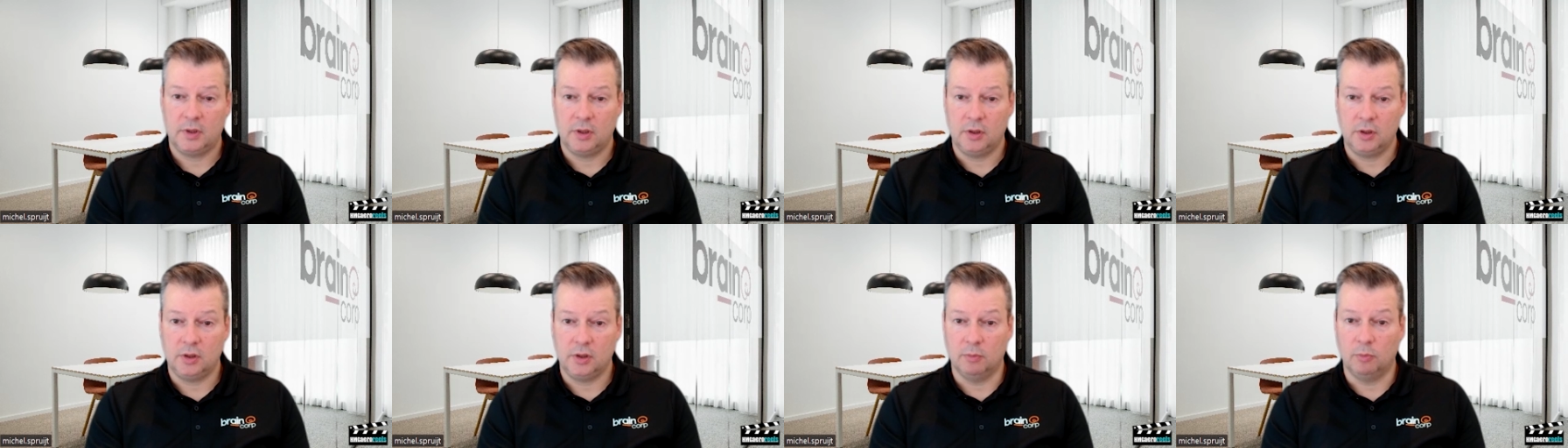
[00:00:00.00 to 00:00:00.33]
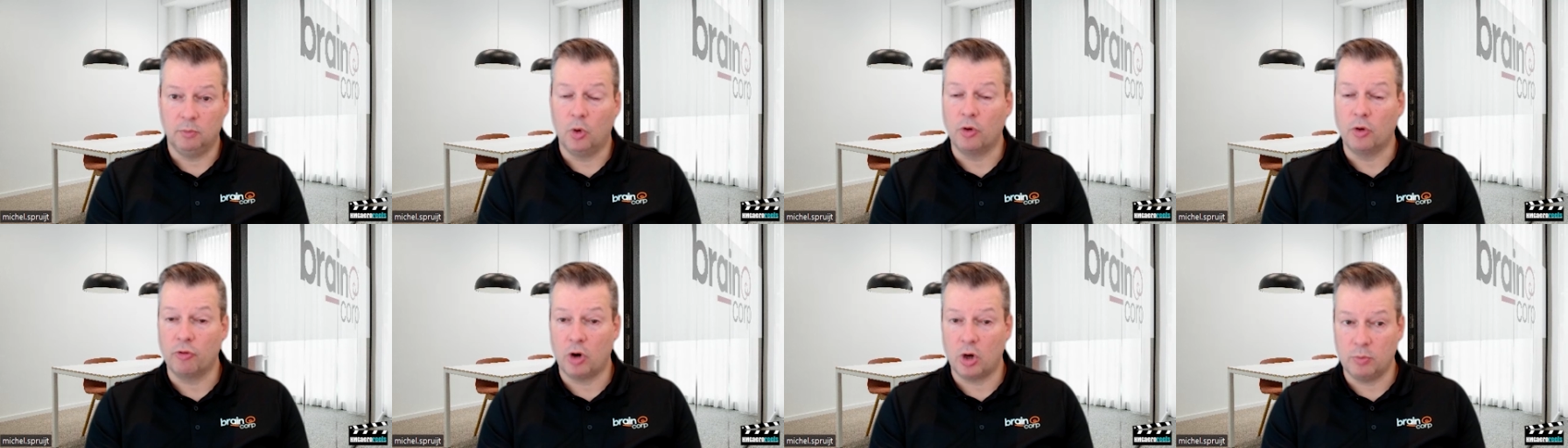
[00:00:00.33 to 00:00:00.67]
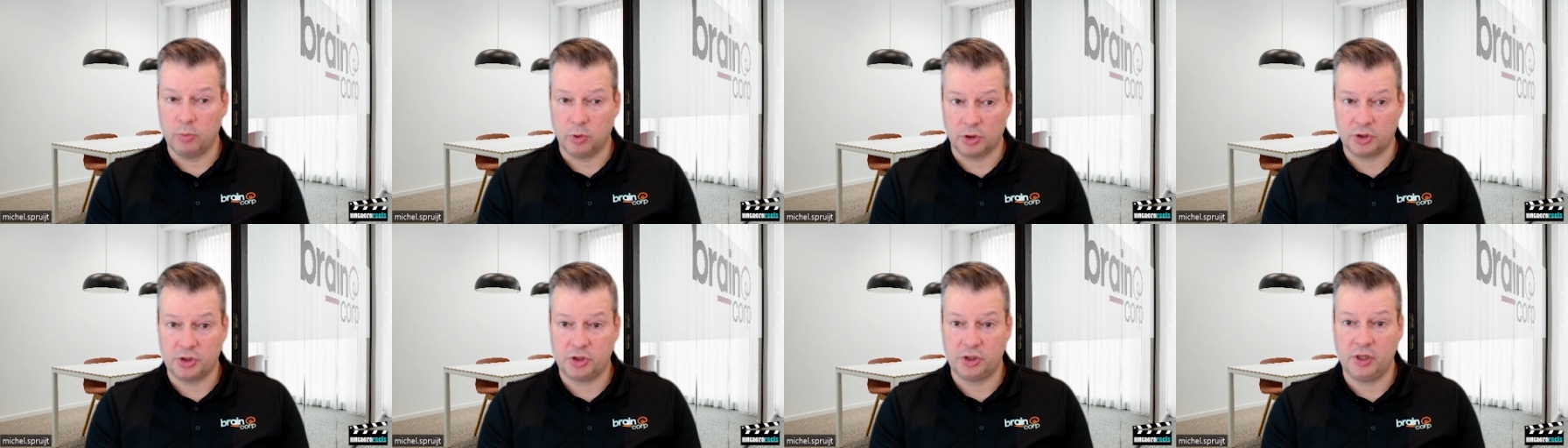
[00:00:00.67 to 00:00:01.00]
the more
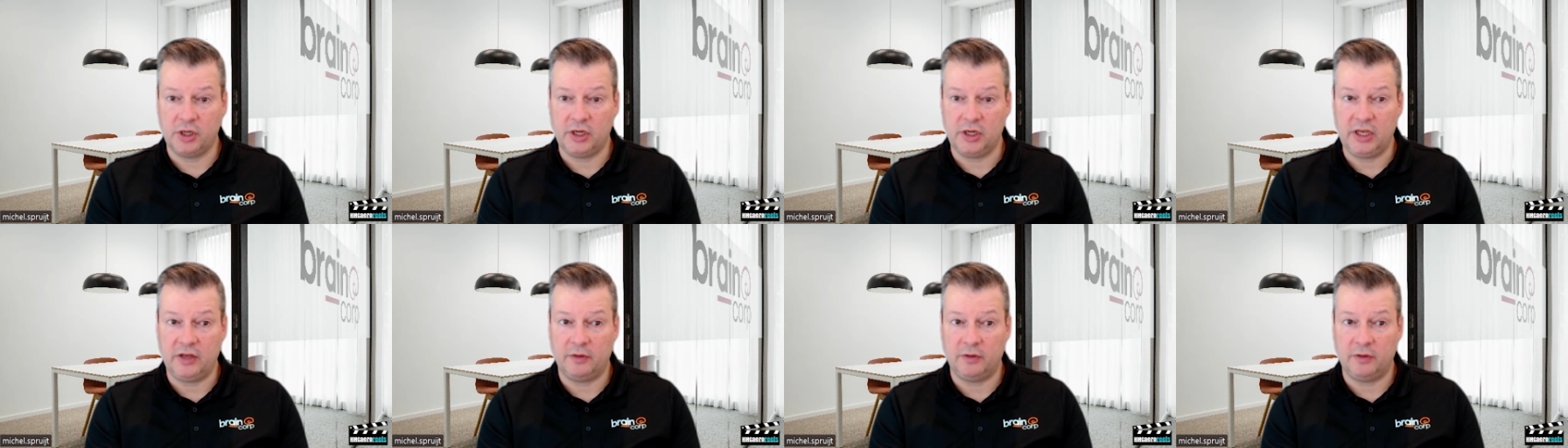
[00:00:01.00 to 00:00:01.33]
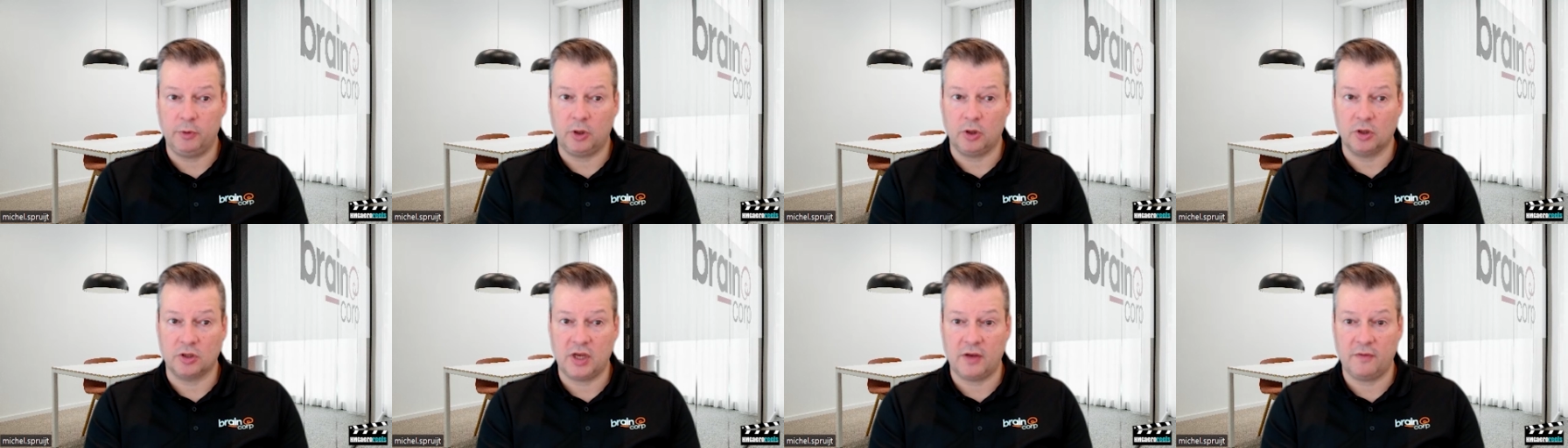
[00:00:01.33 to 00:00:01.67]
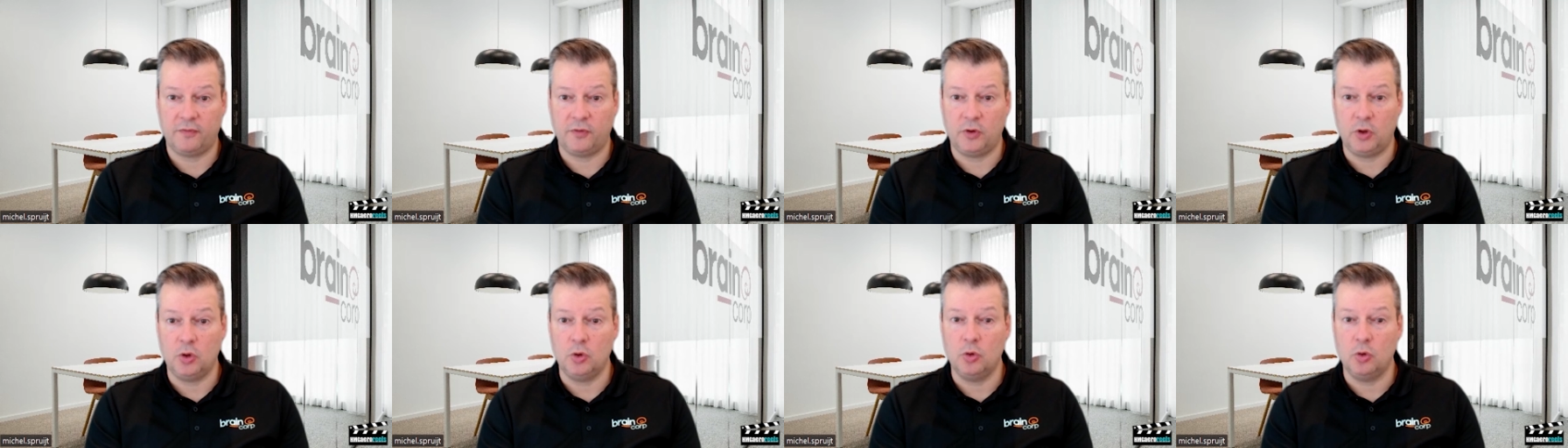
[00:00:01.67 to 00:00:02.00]
robots you need. Because
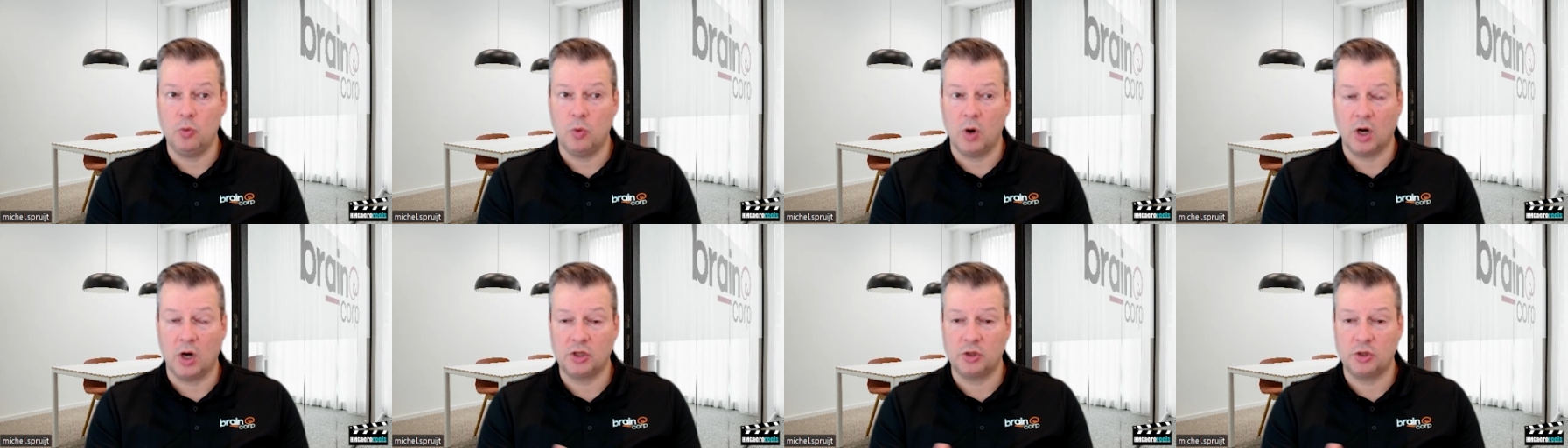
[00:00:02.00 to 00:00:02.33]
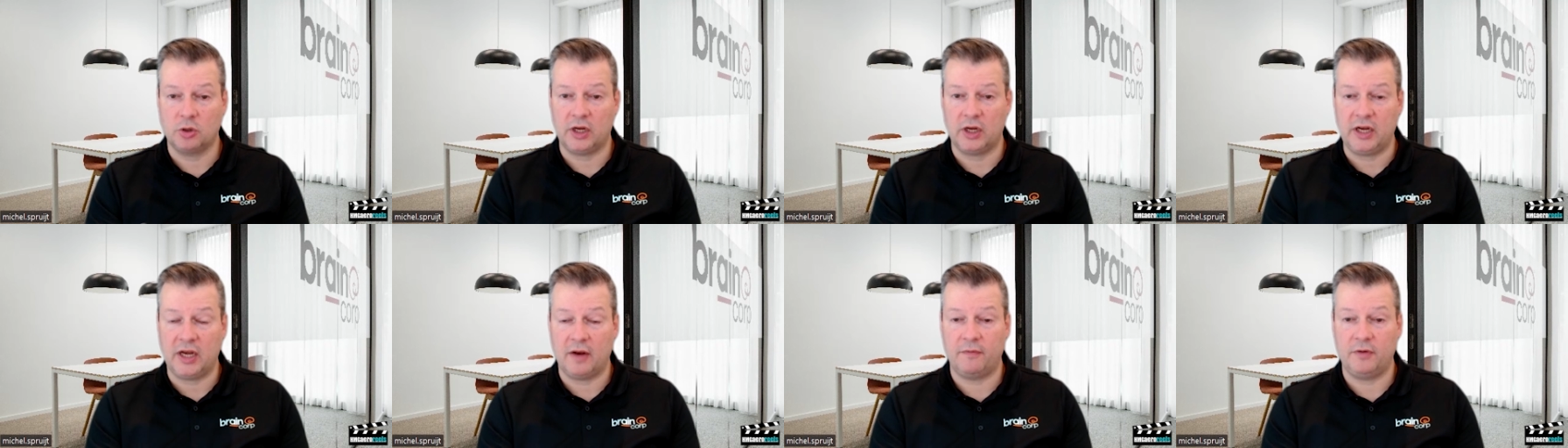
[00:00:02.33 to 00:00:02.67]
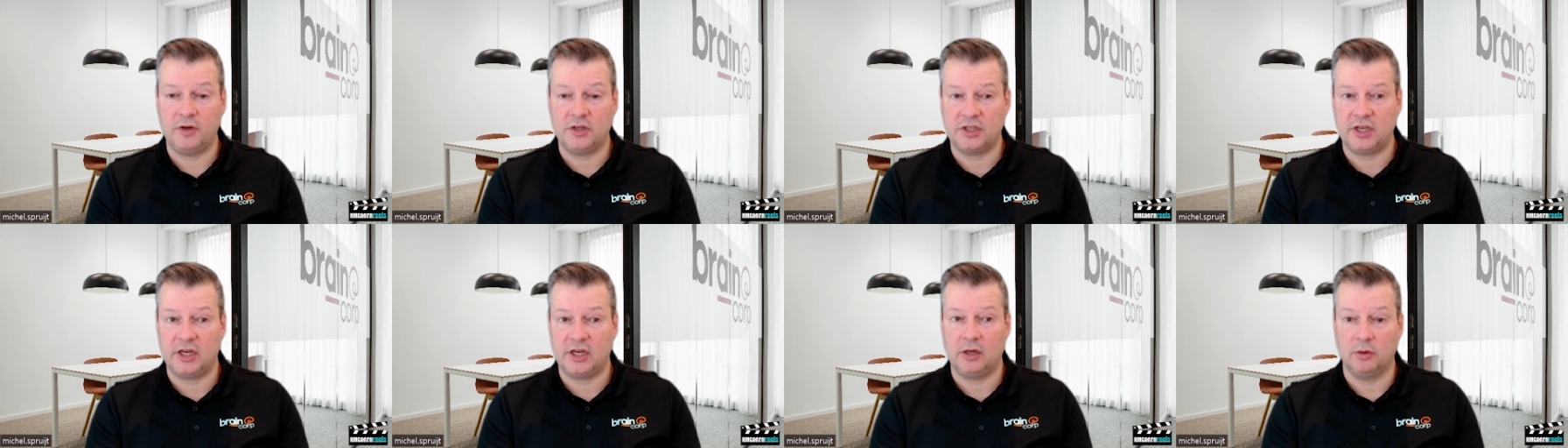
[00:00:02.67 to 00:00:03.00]
if you want to clean
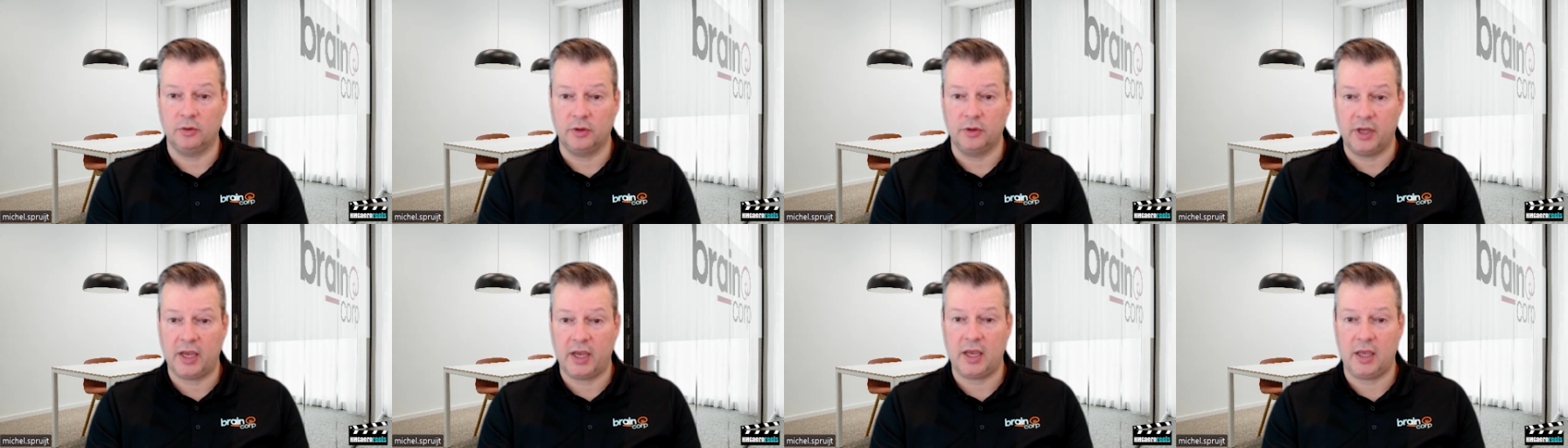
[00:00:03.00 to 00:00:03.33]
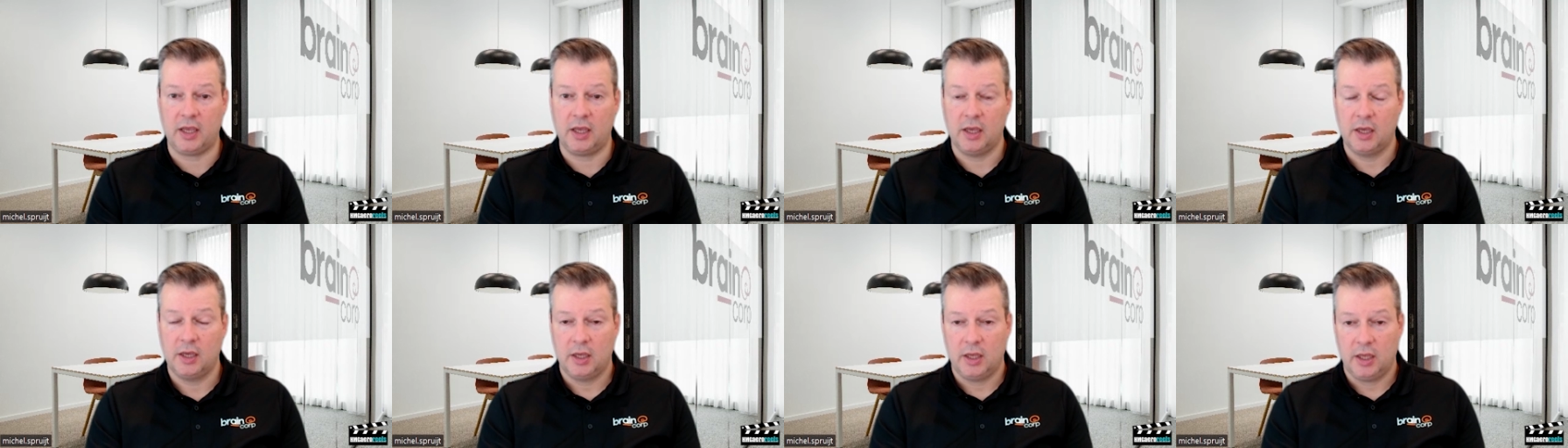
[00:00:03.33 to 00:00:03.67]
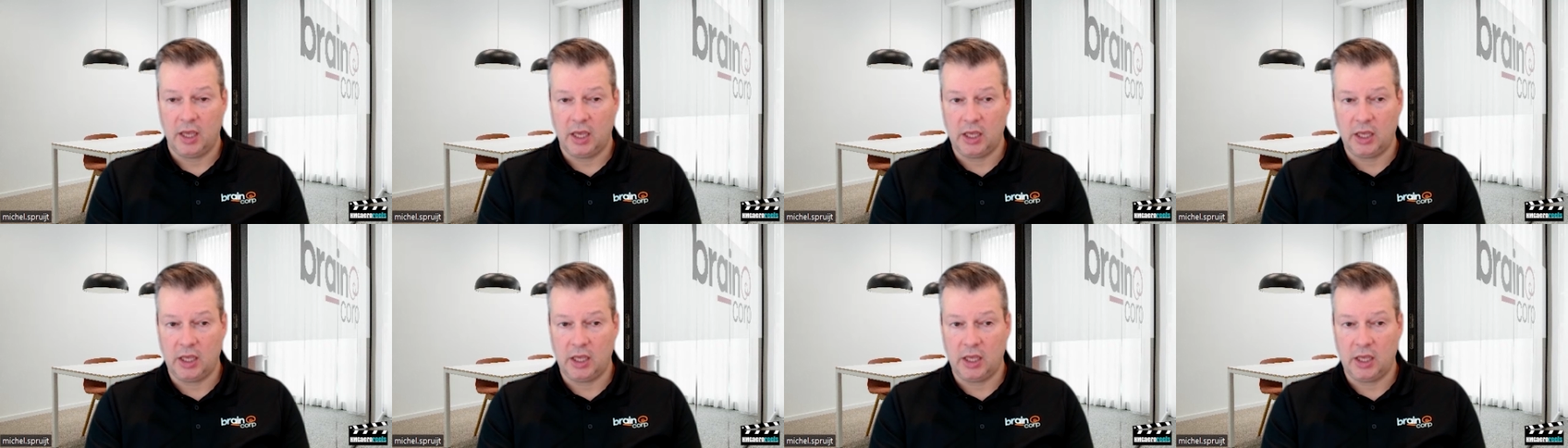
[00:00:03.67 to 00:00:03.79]
every single day